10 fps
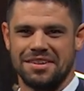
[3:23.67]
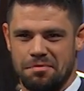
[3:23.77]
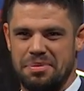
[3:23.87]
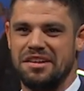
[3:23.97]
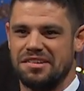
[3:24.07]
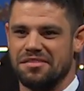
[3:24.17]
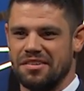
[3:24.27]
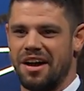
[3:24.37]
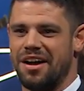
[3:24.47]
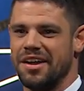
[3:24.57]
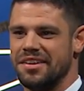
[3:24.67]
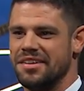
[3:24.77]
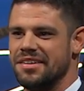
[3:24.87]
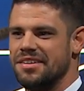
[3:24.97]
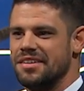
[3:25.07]
The peace of God.
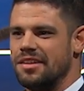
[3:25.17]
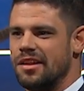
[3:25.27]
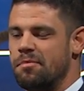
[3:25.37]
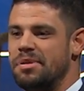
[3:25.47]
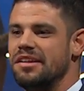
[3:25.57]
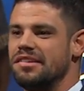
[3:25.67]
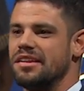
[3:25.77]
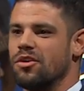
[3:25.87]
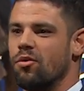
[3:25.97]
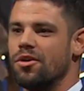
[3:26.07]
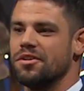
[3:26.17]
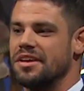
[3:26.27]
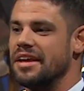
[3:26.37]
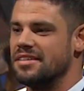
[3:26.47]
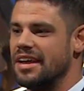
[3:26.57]
A peace that the world can't